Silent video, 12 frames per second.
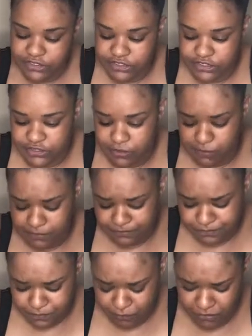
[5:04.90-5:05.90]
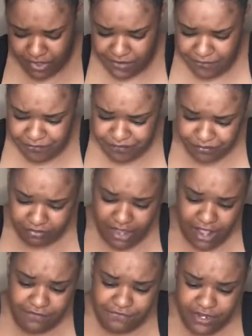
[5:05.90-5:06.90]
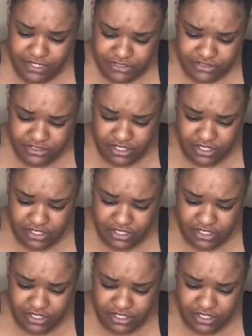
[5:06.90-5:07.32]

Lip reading: this Alfredo